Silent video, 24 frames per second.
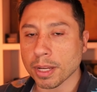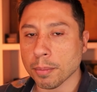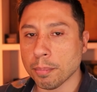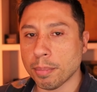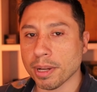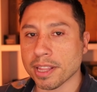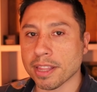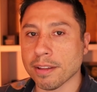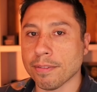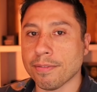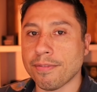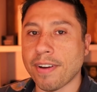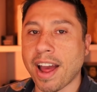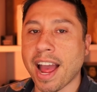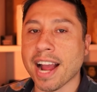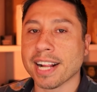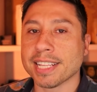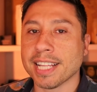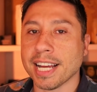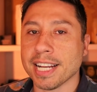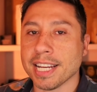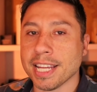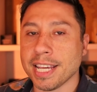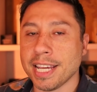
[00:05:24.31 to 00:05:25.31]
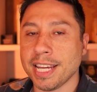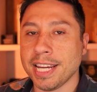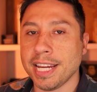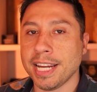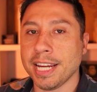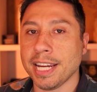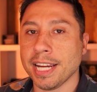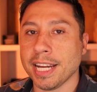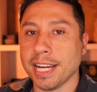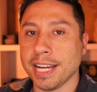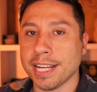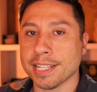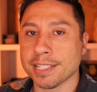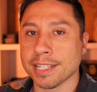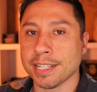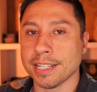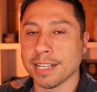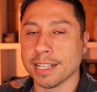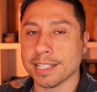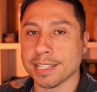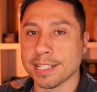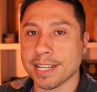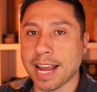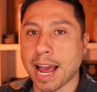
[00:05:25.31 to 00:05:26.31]
but the fact that he isn't
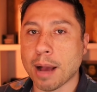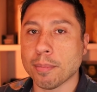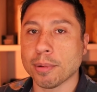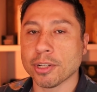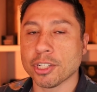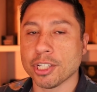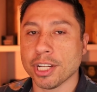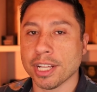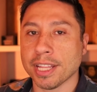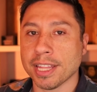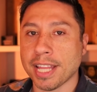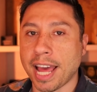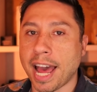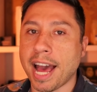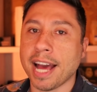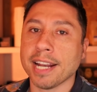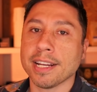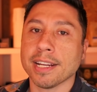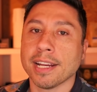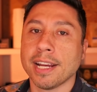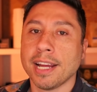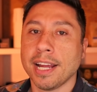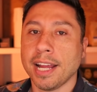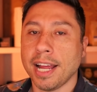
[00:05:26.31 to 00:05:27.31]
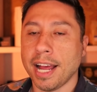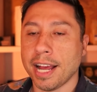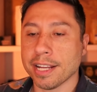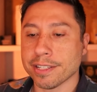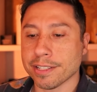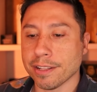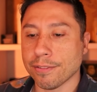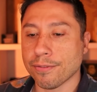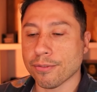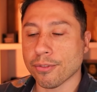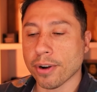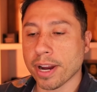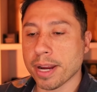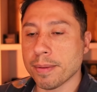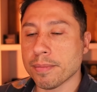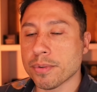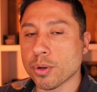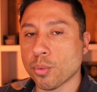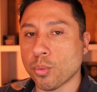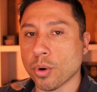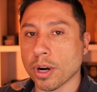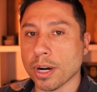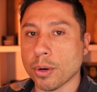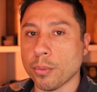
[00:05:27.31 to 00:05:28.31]
establishing that as the frame to
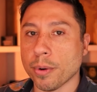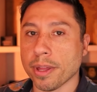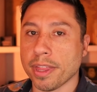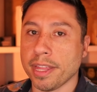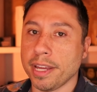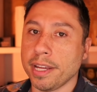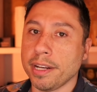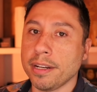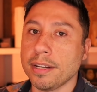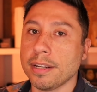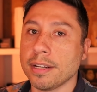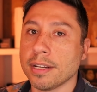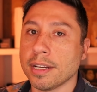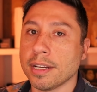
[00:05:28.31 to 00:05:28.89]
work within